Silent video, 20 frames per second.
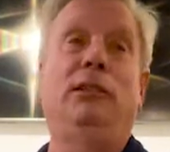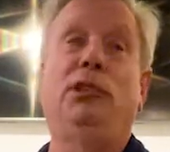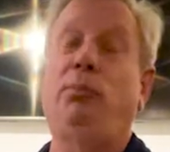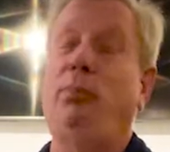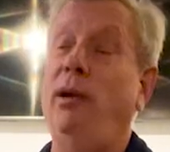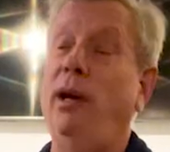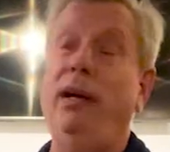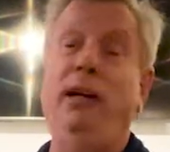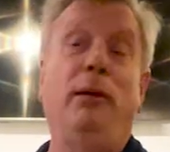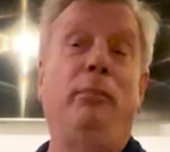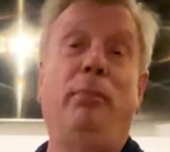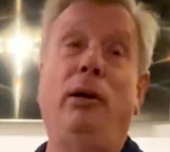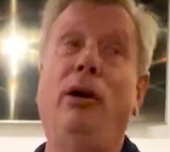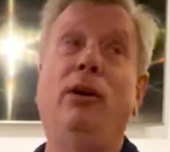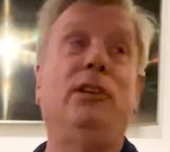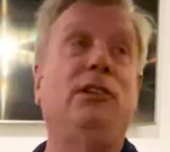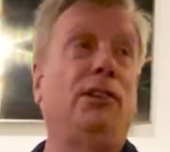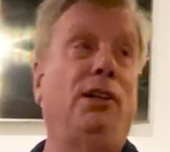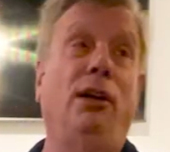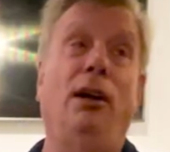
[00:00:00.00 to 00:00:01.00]
Spraying a
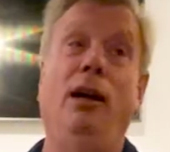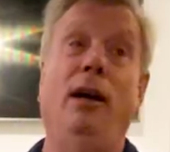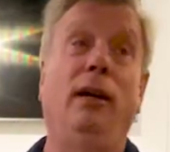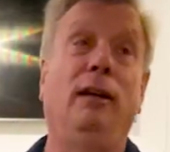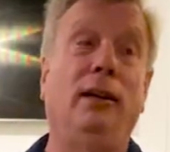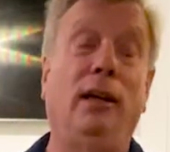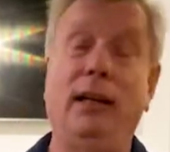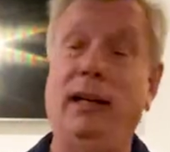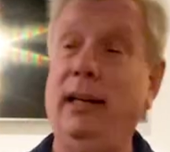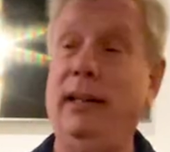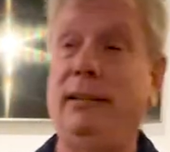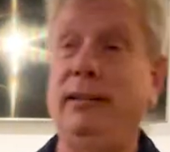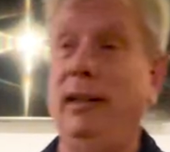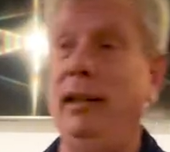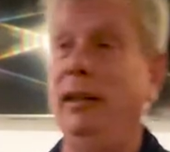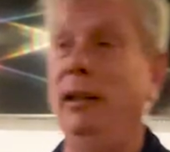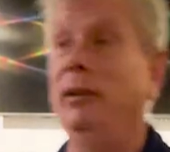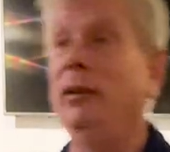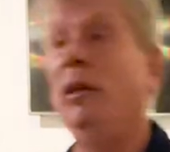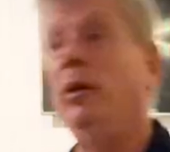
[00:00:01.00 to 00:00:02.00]
boat is an art. I got to
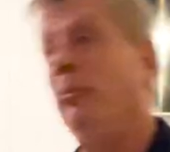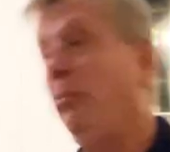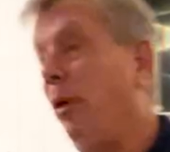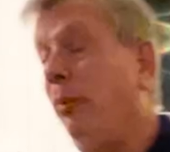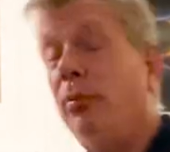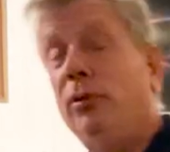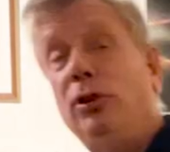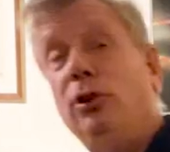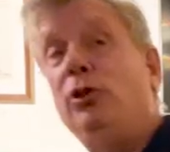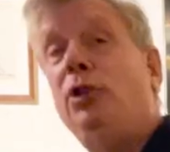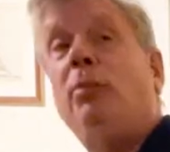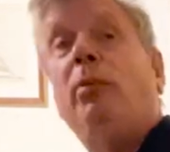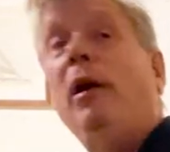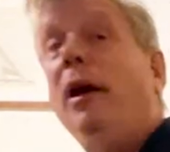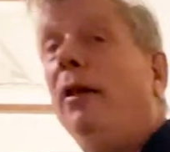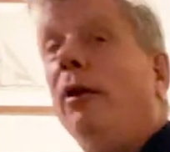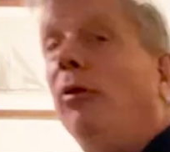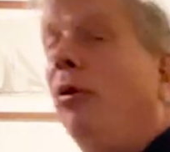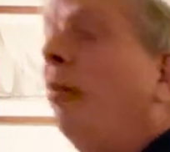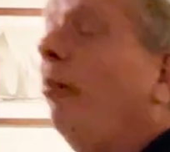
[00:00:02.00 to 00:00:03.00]
tell you, people do
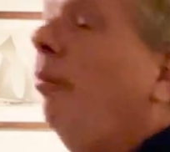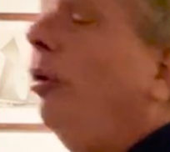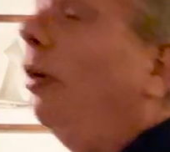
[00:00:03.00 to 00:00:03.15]
spray their own